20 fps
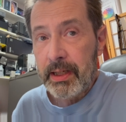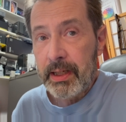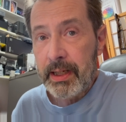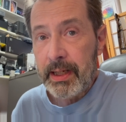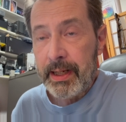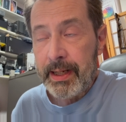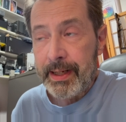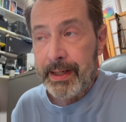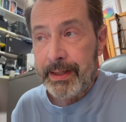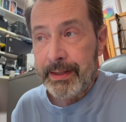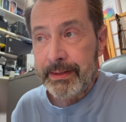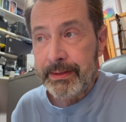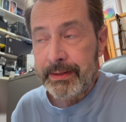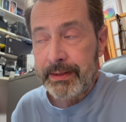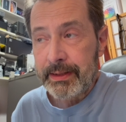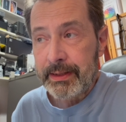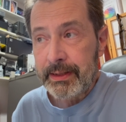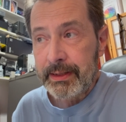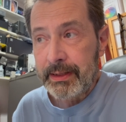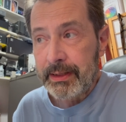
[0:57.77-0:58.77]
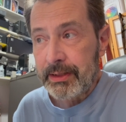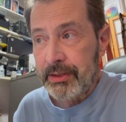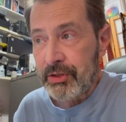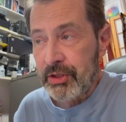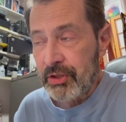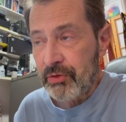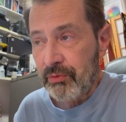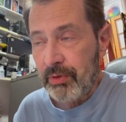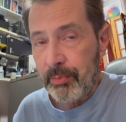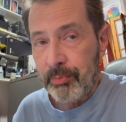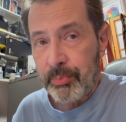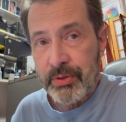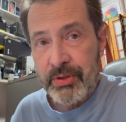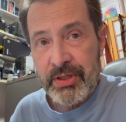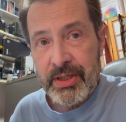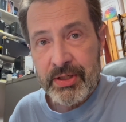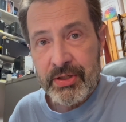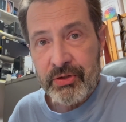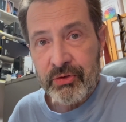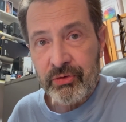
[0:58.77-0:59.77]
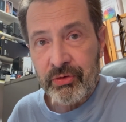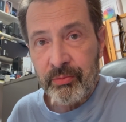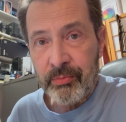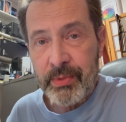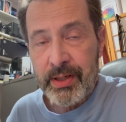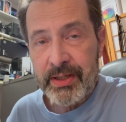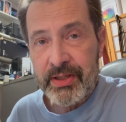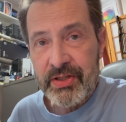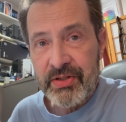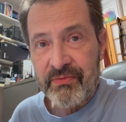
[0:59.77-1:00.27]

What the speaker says: And it just represents tremendous